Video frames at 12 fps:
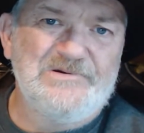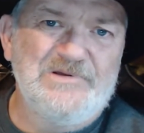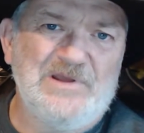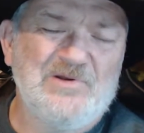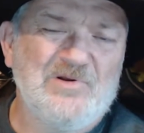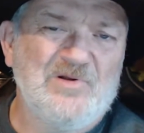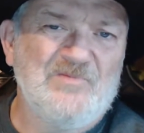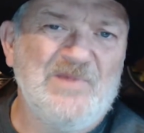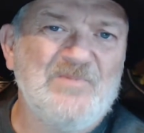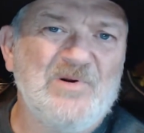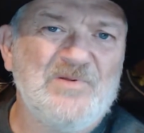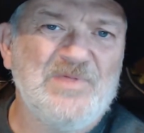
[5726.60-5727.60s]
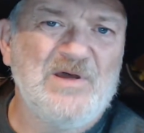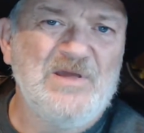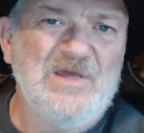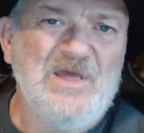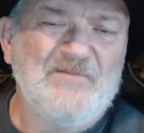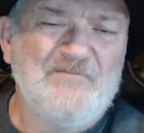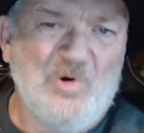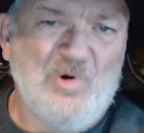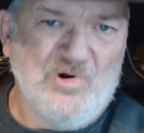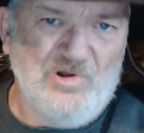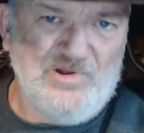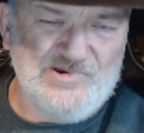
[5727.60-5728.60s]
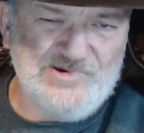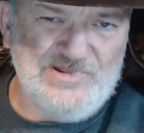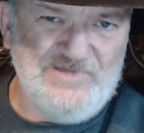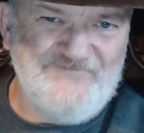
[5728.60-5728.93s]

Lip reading: and they're going to remember the morals and the